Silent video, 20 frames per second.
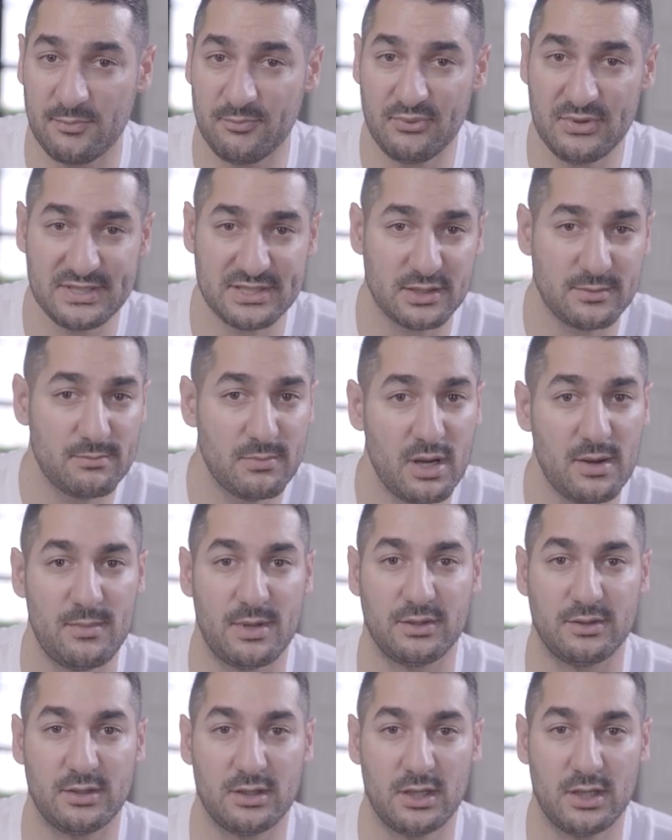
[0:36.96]
present
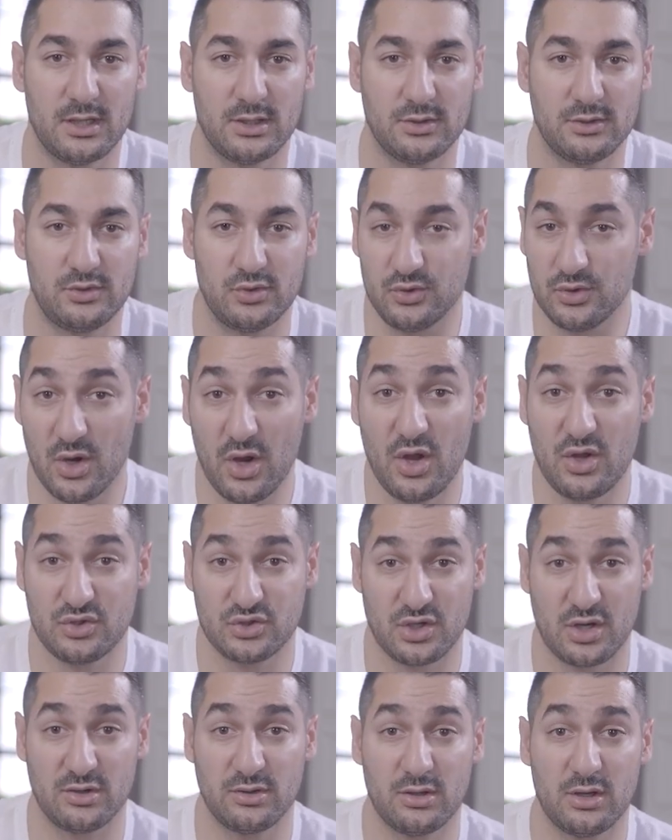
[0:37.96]
moment? Do you
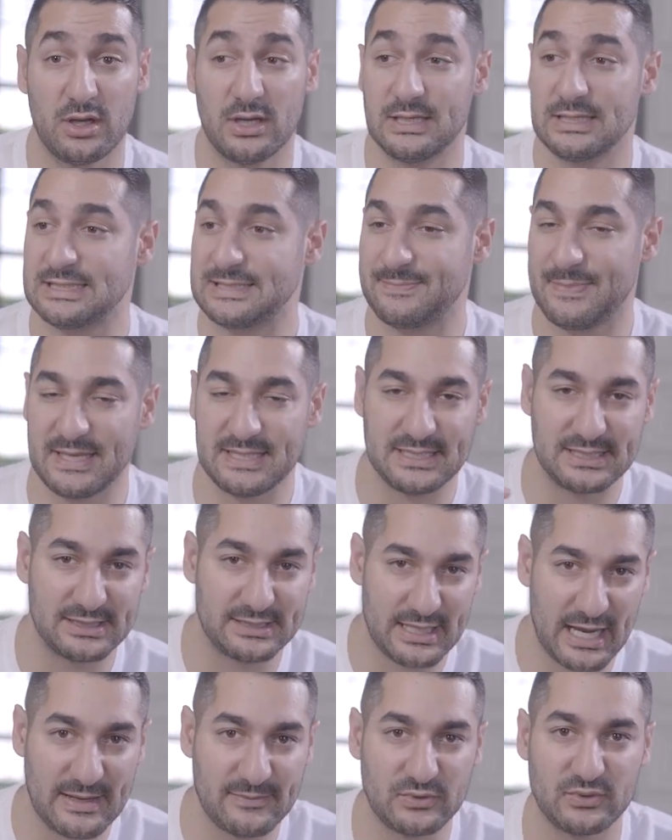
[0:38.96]
enjoy spending
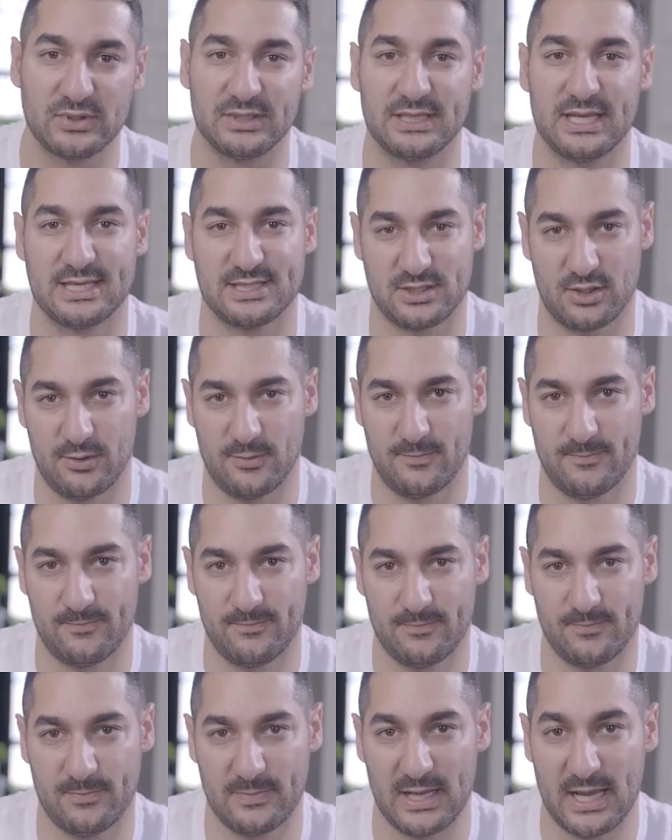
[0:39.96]
time together?
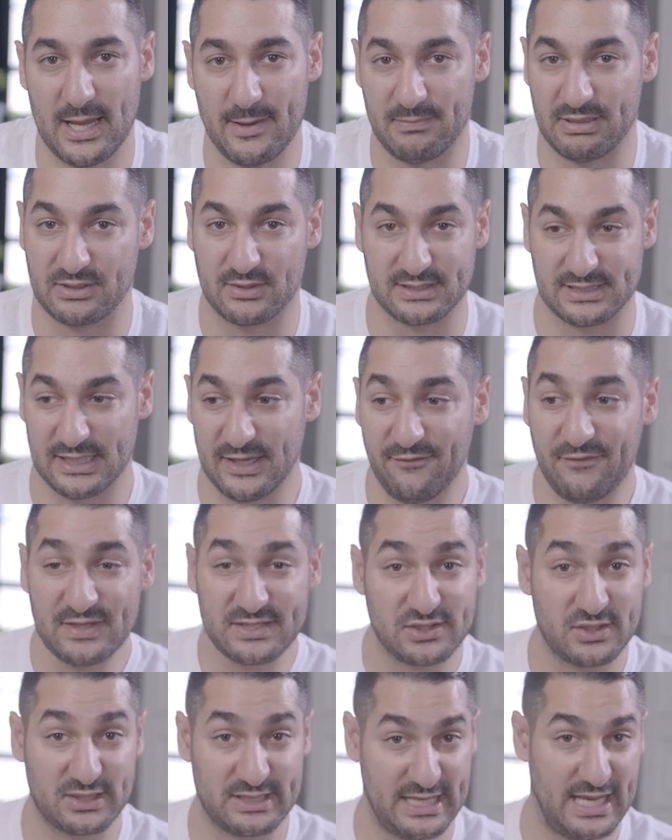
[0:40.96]
Because if
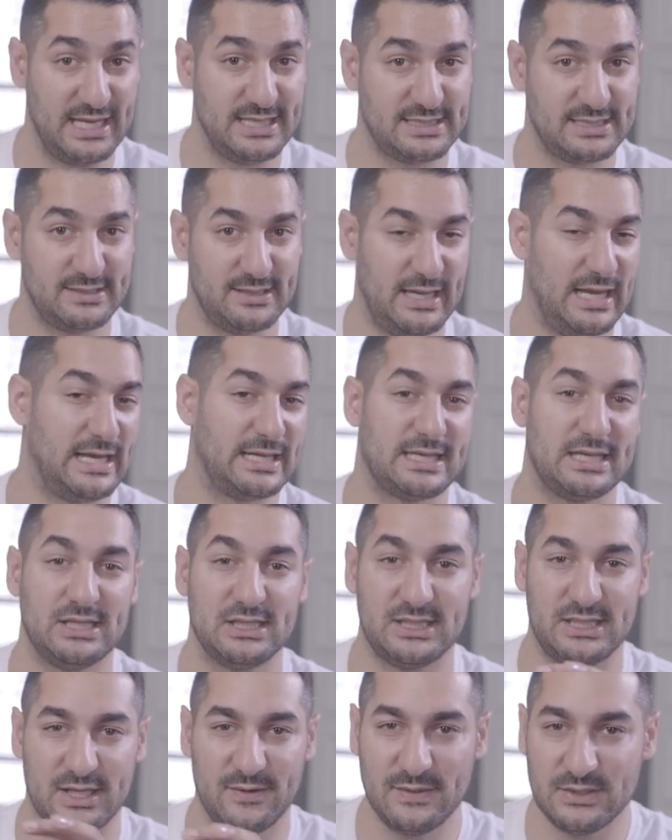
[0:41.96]
it's the case, I can
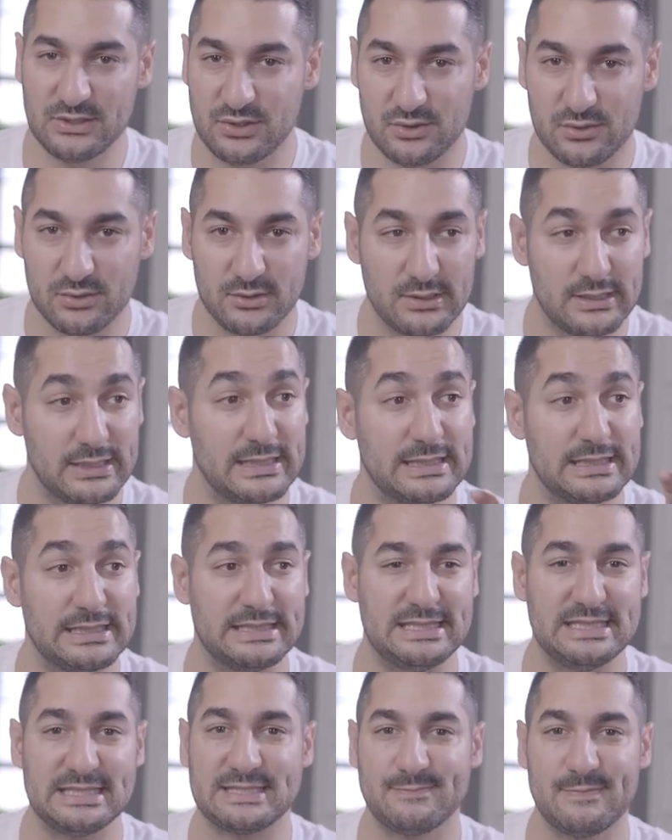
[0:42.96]
guarantee you,
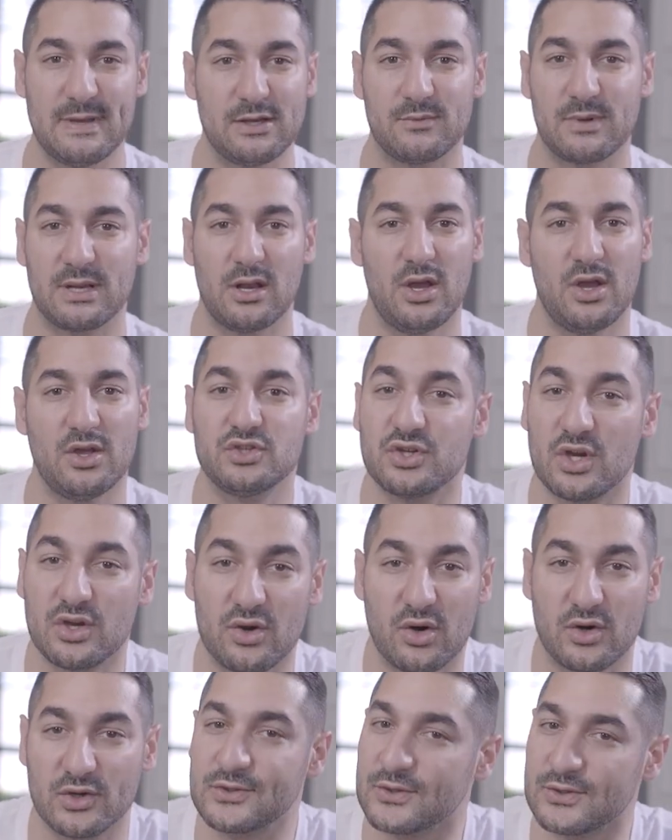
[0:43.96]
this man will enjoy
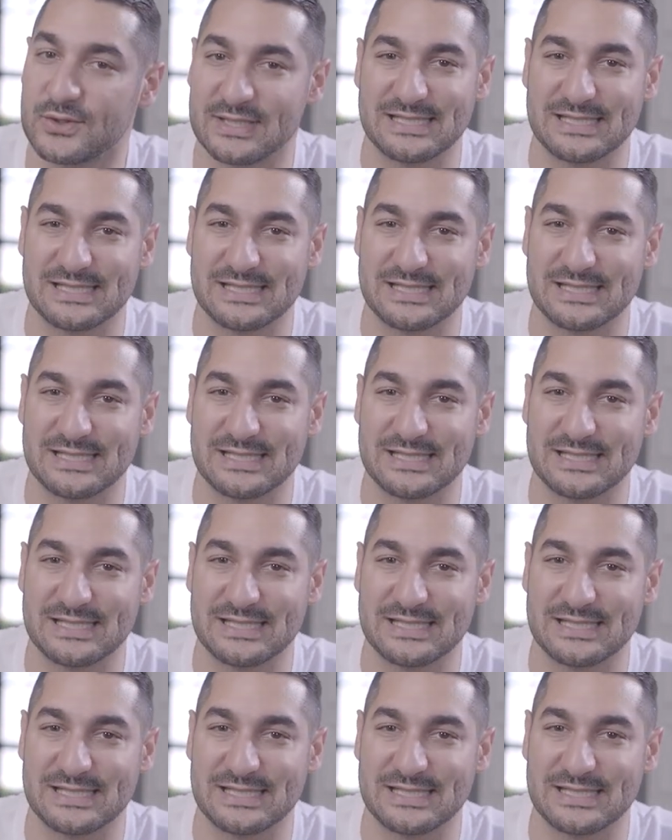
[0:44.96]
also the